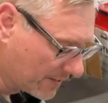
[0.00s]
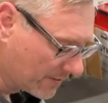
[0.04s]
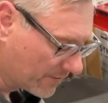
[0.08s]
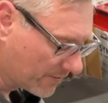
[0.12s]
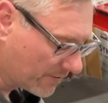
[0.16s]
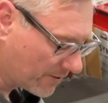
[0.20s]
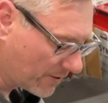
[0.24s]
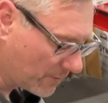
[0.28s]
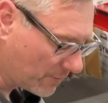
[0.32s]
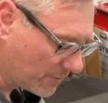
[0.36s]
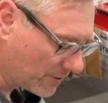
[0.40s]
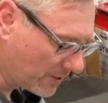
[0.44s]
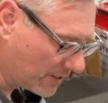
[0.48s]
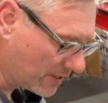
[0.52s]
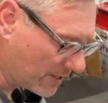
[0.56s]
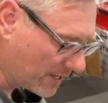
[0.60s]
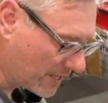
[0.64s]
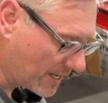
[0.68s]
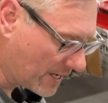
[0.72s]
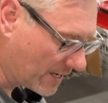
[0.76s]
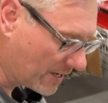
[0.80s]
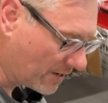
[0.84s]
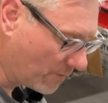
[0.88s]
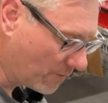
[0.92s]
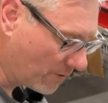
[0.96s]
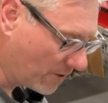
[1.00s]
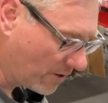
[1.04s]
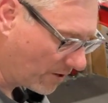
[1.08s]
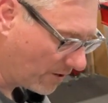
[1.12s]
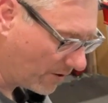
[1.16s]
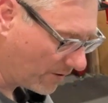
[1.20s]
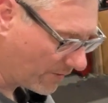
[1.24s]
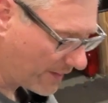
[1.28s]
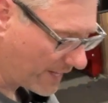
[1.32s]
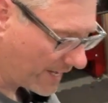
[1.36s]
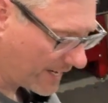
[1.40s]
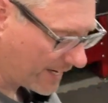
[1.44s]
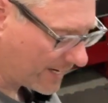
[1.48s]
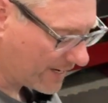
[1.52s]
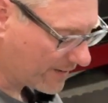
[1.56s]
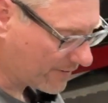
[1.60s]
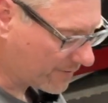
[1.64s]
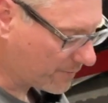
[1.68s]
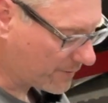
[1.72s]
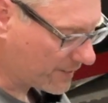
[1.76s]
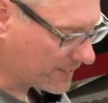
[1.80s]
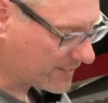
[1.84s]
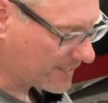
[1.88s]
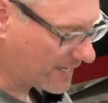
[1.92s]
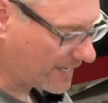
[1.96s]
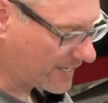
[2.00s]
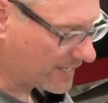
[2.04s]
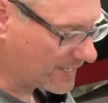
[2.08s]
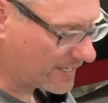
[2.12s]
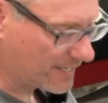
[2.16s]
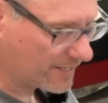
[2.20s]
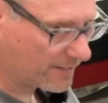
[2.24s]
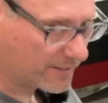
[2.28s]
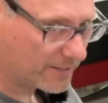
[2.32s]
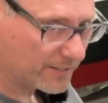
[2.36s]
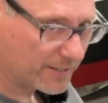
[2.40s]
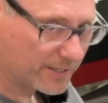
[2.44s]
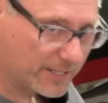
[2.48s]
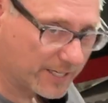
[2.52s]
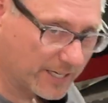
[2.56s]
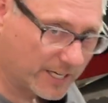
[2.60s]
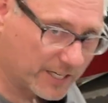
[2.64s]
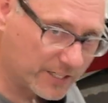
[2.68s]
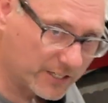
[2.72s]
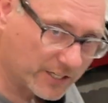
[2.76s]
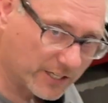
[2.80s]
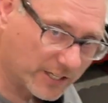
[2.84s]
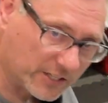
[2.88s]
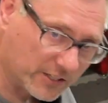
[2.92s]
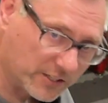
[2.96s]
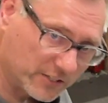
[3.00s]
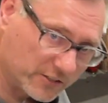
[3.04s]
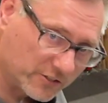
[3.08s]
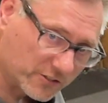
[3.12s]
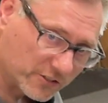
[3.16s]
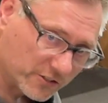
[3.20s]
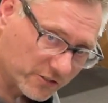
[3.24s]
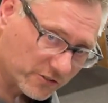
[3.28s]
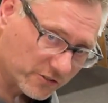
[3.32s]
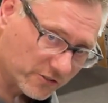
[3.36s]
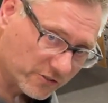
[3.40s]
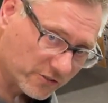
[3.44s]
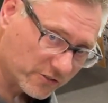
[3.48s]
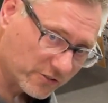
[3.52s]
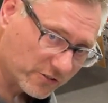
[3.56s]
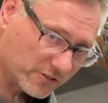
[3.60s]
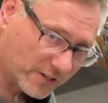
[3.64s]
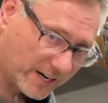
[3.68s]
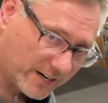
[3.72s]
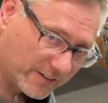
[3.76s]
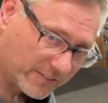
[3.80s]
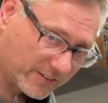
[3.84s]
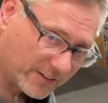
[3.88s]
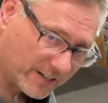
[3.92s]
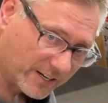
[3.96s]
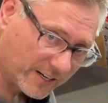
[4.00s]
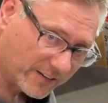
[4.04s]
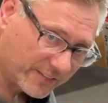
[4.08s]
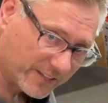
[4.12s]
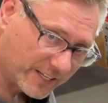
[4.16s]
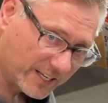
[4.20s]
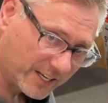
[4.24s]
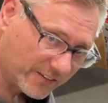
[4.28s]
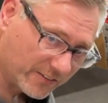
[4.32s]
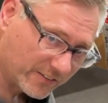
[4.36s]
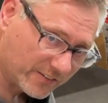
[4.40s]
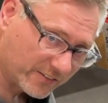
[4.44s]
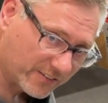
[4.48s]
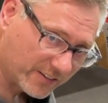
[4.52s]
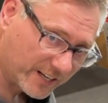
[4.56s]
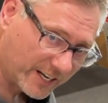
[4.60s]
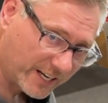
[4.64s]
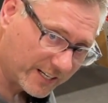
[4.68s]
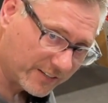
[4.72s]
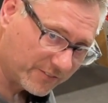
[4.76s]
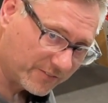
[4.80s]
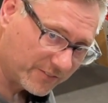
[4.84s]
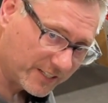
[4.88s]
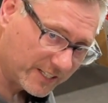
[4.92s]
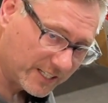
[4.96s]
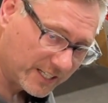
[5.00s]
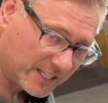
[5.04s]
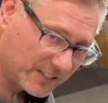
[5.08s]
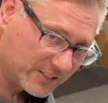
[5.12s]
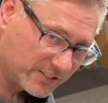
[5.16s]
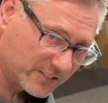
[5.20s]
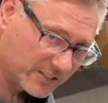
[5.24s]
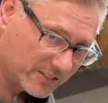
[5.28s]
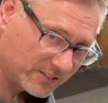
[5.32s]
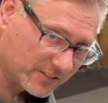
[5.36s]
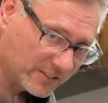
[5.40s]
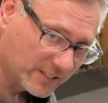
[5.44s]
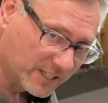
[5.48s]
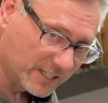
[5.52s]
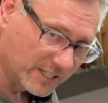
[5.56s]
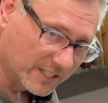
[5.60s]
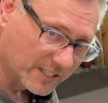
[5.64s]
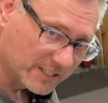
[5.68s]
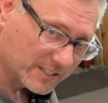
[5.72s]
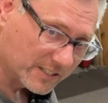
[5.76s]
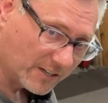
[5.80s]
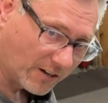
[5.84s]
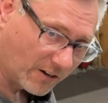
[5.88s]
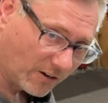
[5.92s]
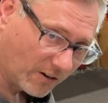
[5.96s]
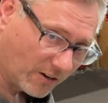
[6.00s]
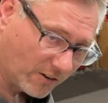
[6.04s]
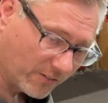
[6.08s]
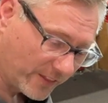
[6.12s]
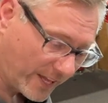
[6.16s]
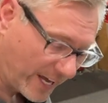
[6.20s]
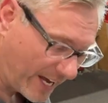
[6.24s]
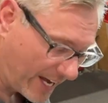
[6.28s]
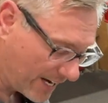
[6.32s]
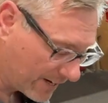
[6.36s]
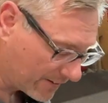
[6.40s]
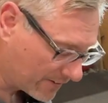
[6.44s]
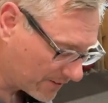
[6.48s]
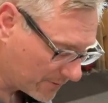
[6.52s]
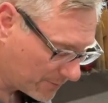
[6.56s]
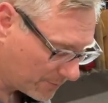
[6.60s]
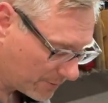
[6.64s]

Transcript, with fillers: So we'll, uh, we'll hold that as we tighten it. Again, you can use your screwdriver on the other side if you need to, to hold the axle in